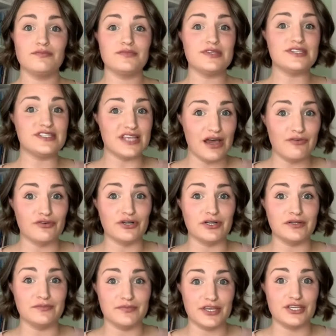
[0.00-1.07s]

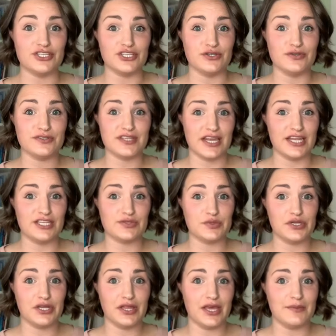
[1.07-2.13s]
several issues that
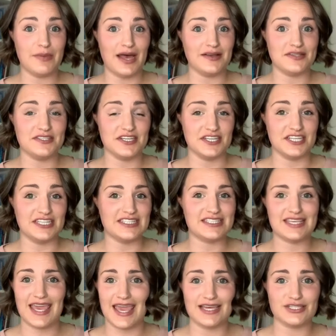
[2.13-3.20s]
Israel and Palestinians
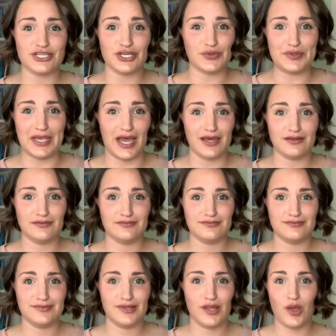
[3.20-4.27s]
can't agree on.
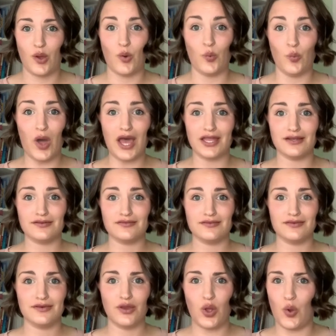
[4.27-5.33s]
1.
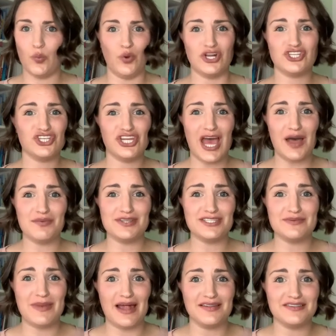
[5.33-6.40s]
What should happen to
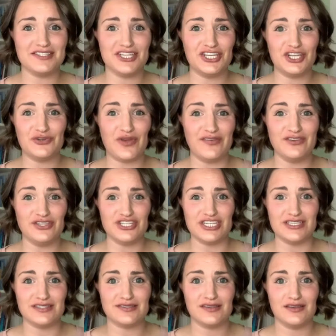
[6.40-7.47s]
Palestinian
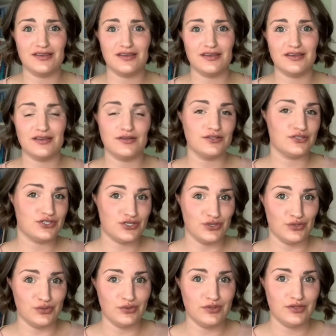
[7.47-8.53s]
refugees?
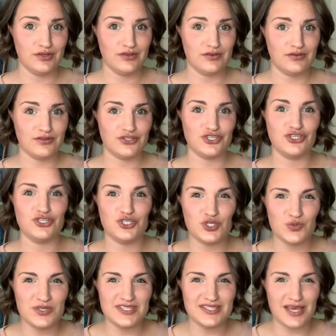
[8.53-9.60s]
2. Should
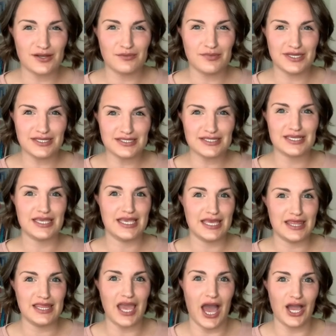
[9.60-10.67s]
Jewish settlements in
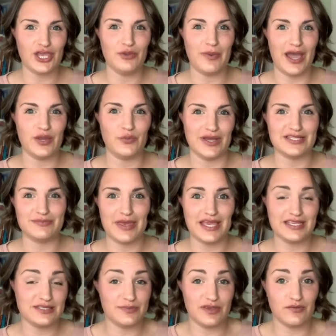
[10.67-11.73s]
the occupied West
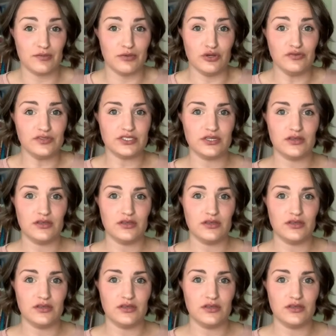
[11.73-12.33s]
Banks be removed?